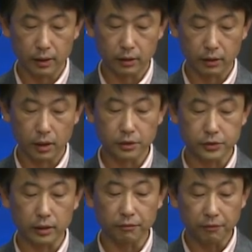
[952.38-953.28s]

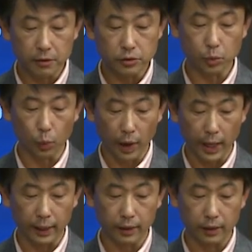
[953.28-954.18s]
illustrate the first
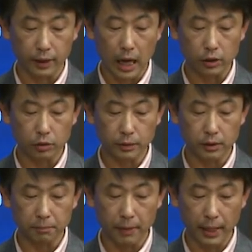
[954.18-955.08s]
way an
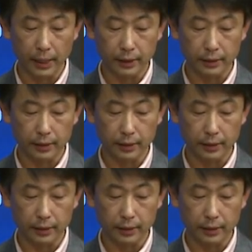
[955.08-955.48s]
argument may